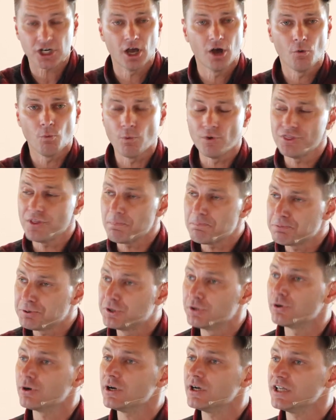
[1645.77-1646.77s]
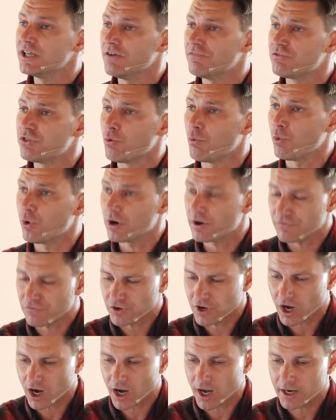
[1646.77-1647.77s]
when the purity of the Word of
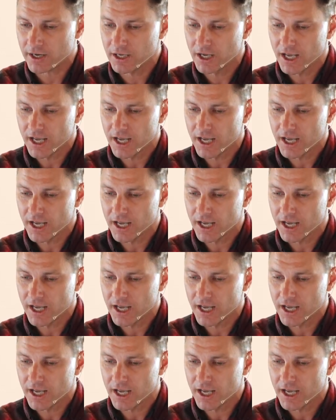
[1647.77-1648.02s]
God